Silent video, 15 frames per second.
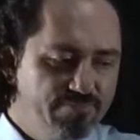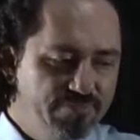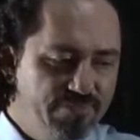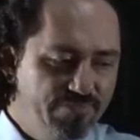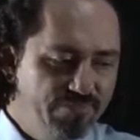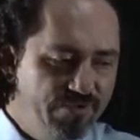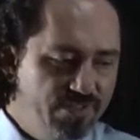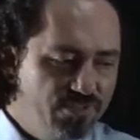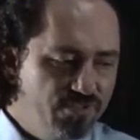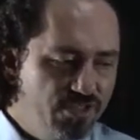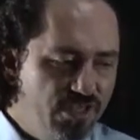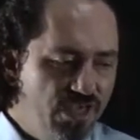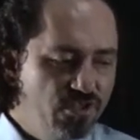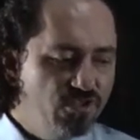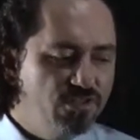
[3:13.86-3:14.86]

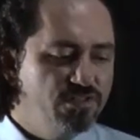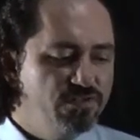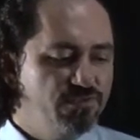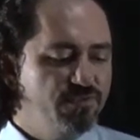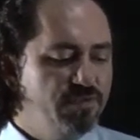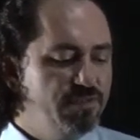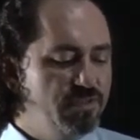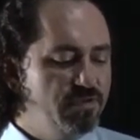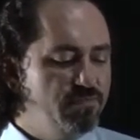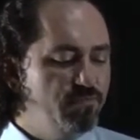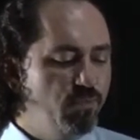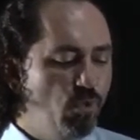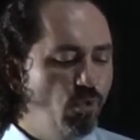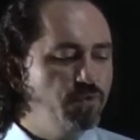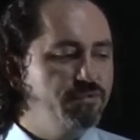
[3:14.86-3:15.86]
differentiation is really
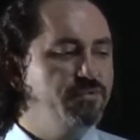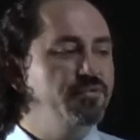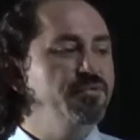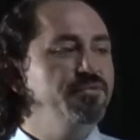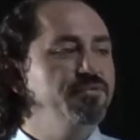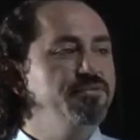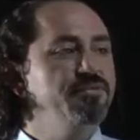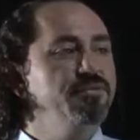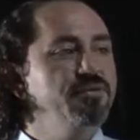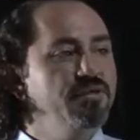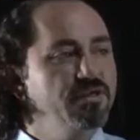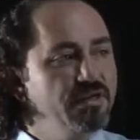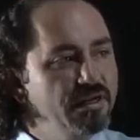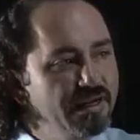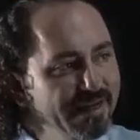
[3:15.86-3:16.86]
important
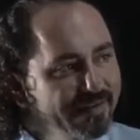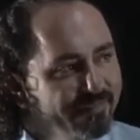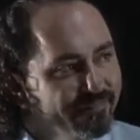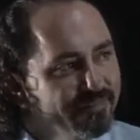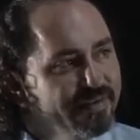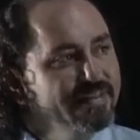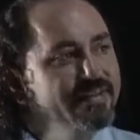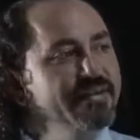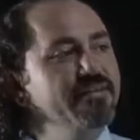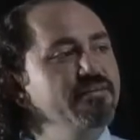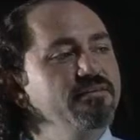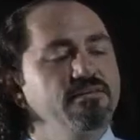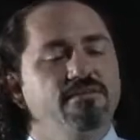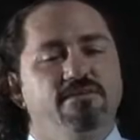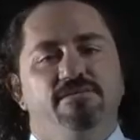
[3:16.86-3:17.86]

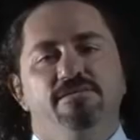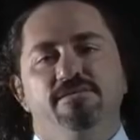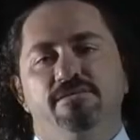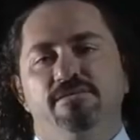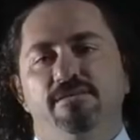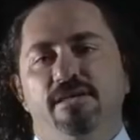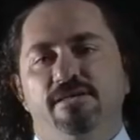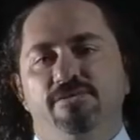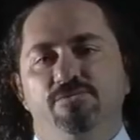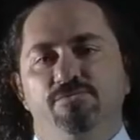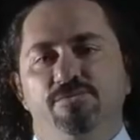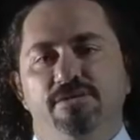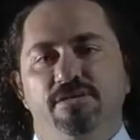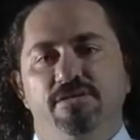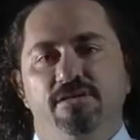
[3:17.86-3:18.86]
within this classroom
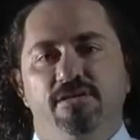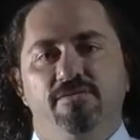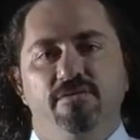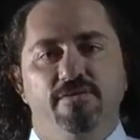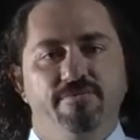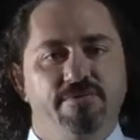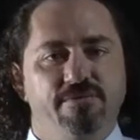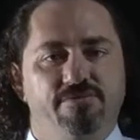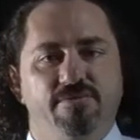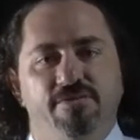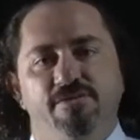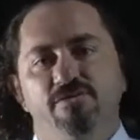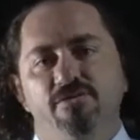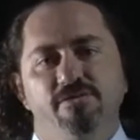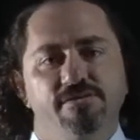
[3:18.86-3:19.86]
setting. However, in
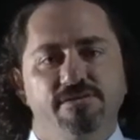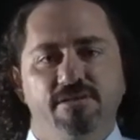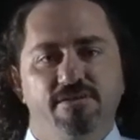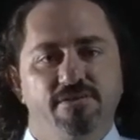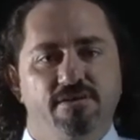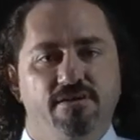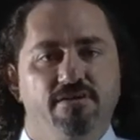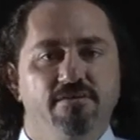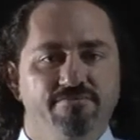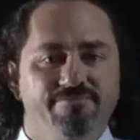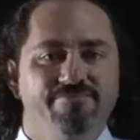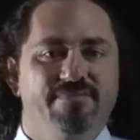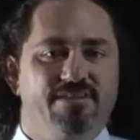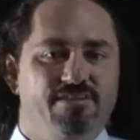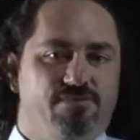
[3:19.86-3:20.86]
traditional setting,
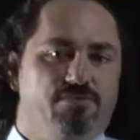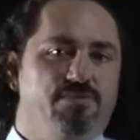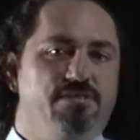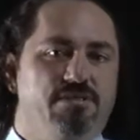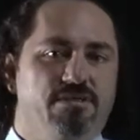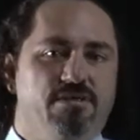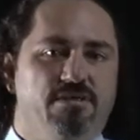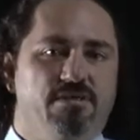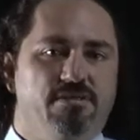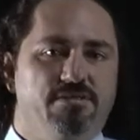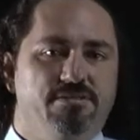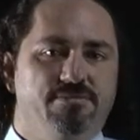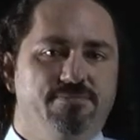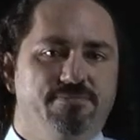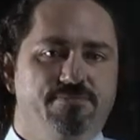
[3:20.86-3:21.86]
it's really hard.
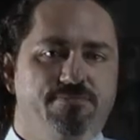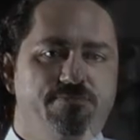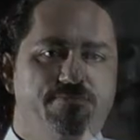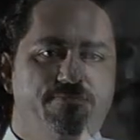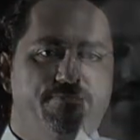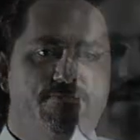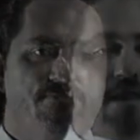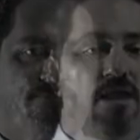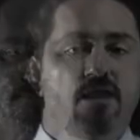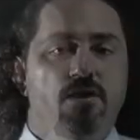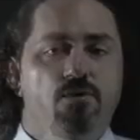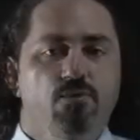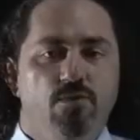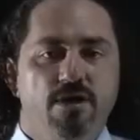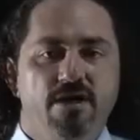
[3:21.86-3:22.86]

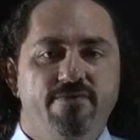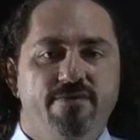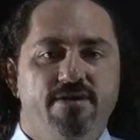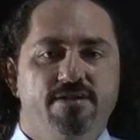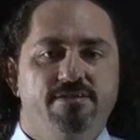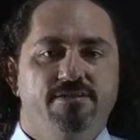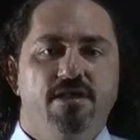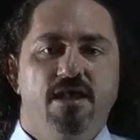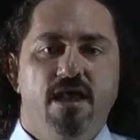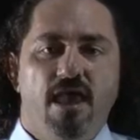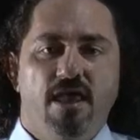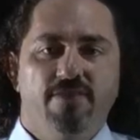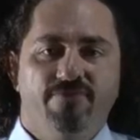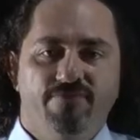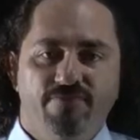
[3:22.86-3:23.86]
Whereas,
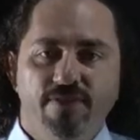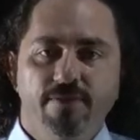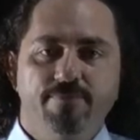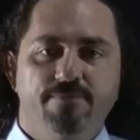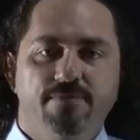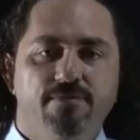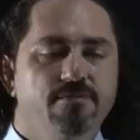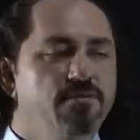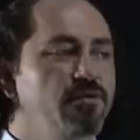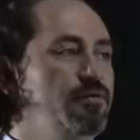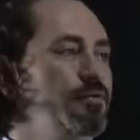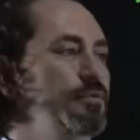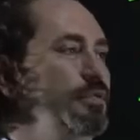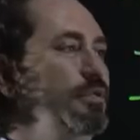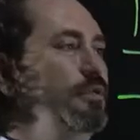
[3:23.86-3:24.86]
in flipped
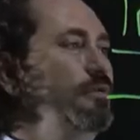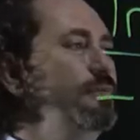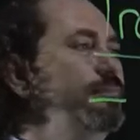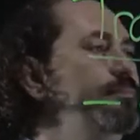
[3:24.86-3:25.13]
learning,